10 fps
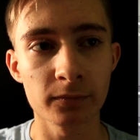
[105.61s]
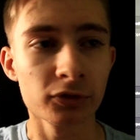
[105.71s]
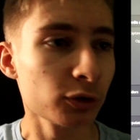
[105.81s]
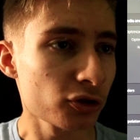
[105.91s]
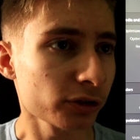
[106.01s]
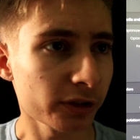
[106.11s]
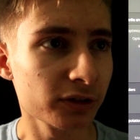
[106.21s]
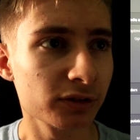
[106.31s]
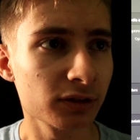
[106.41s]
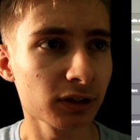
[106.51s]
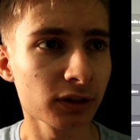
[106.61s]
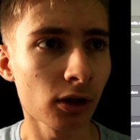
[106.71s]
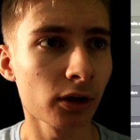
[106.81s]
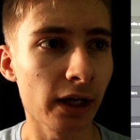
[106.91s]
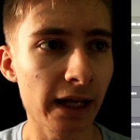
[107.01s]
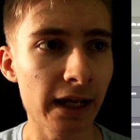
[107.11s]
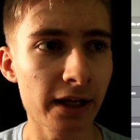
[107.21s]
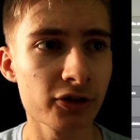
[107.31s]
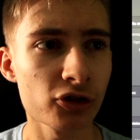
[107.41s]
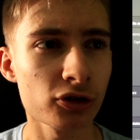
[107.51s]
Usually DNR
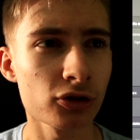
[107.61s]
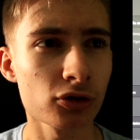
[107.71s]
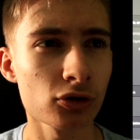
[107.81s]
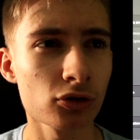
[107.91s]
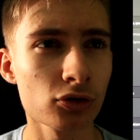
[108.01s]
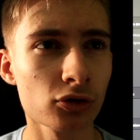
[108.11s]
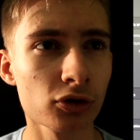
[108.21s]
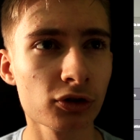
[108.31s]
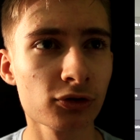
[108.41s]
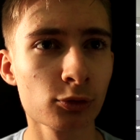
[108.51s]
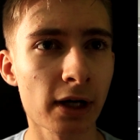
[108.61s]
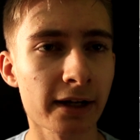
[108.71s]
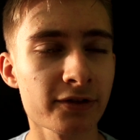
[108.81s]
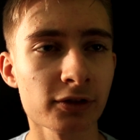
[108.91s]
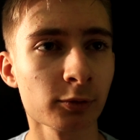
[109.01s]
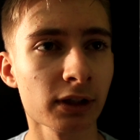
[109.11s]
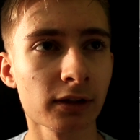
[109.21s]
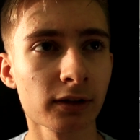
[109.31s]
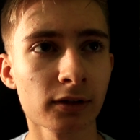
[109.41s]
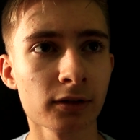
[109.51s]
HQX
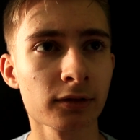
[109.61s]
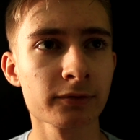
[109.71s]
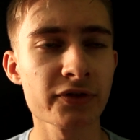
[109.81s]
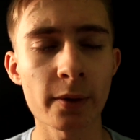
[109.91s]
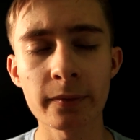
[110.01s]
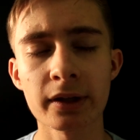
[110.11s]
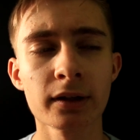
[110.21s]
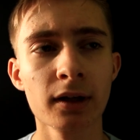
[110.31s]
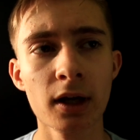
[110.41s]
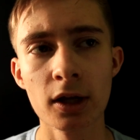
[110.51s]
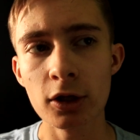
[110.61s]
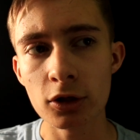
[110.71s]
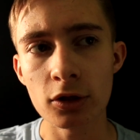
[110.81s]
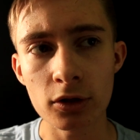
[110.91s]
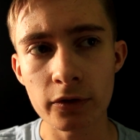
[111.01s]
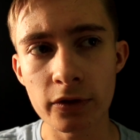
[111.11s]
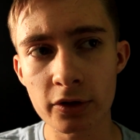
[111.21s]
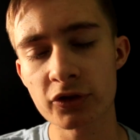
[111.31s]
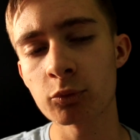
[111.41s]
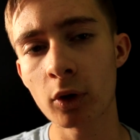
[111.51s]
or something.
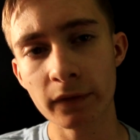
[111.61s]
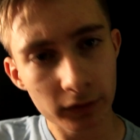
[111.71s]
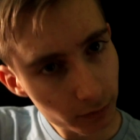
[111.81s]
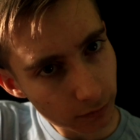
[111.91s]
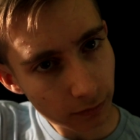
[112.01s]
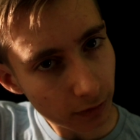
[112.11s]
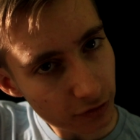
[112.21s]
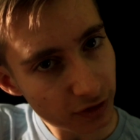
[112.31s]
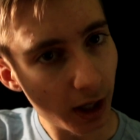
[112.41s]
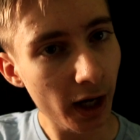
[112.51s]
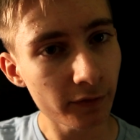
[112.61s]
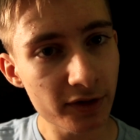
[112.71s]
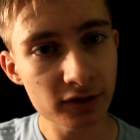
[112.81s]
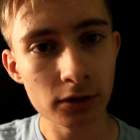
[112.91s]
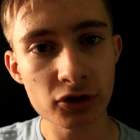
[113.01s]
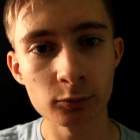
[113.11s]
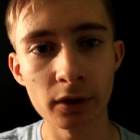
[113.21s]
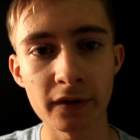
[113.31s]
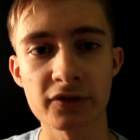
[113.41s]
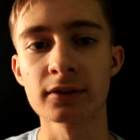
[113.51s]
There's a high resolution
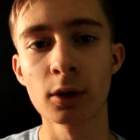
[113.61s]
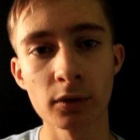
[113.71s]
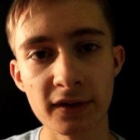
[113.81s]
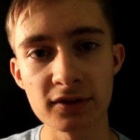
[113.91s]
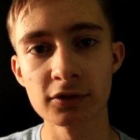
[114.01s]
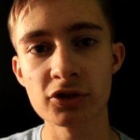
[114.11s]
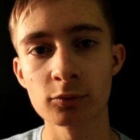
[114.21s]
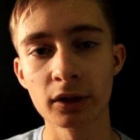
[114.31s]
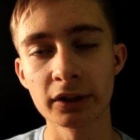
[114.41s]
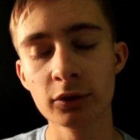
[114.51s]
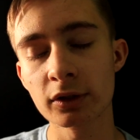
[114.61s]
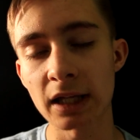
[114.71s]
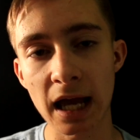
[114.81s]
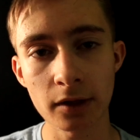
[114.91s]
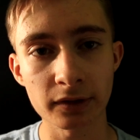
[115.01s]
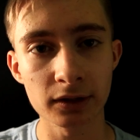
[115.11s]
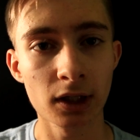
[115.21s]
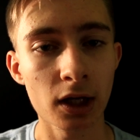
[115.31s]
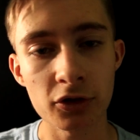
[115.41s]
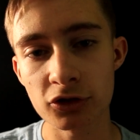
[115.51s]
one, there's a lower resolution one, and you can have it
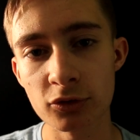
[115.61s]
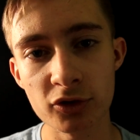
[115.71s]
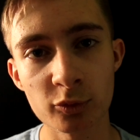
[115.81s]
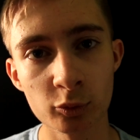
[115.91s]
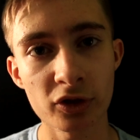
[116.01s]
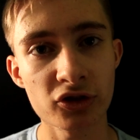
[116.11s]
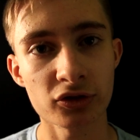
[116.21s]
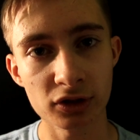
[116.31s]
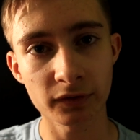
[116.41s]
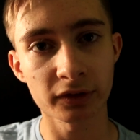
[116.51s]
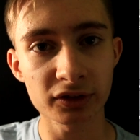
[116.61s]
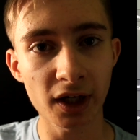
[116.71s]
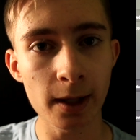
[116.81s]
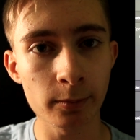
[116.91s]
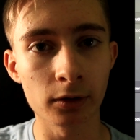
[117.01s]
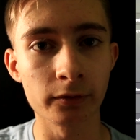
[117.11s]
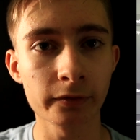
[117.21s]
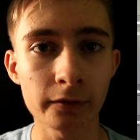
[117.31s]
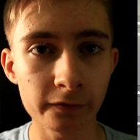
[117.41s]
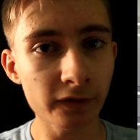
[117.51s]
choose which different type of
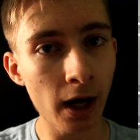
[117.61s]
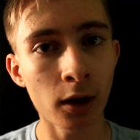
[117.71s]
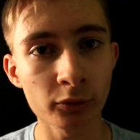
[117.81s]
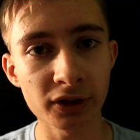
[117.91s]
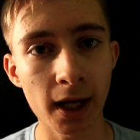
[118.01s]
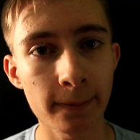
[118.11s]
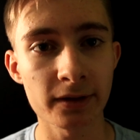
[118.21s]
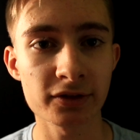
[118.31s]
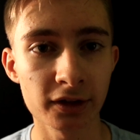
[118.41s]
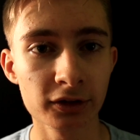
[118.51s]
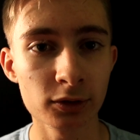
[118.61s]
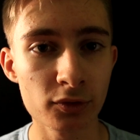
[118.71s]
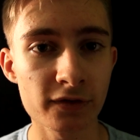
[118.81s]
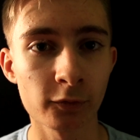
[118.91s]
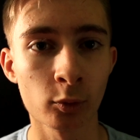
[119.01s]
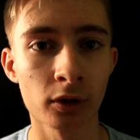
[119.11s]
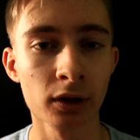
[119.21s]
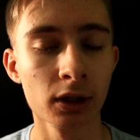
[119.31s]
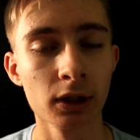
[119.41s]
file type it's going to use for